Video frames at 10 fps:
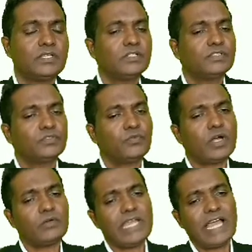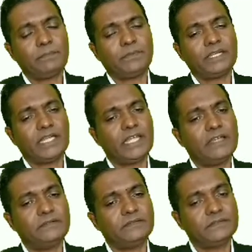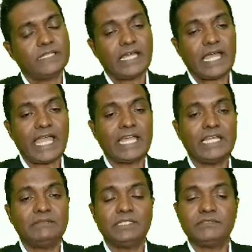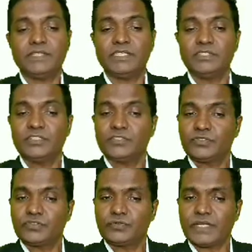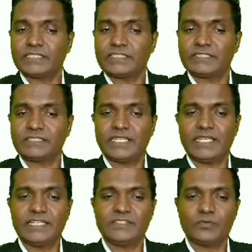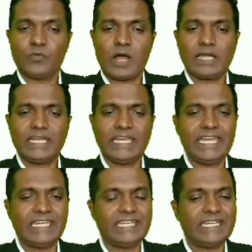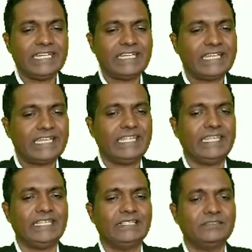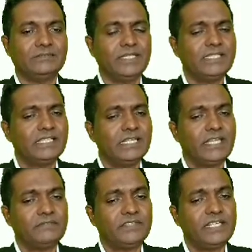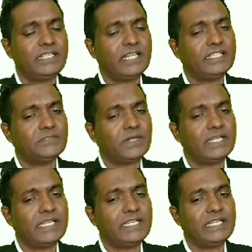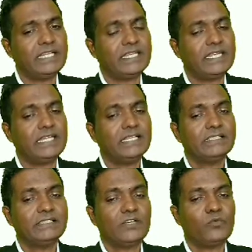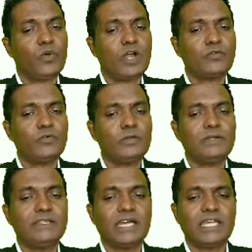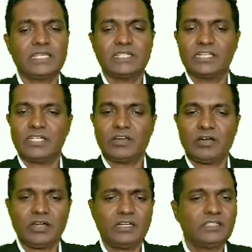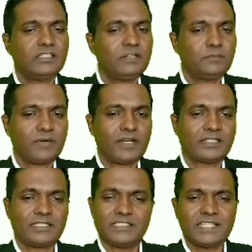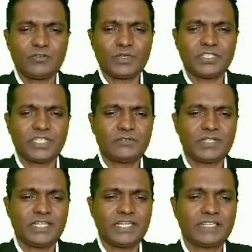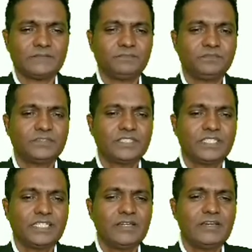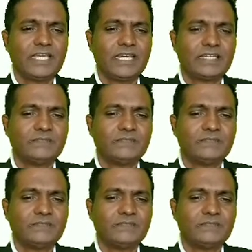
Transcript: So what will happen if angle between two vectors is 180 degree? Means if theta is 180 degree, then what will be their dot product is the question out here. Now look here.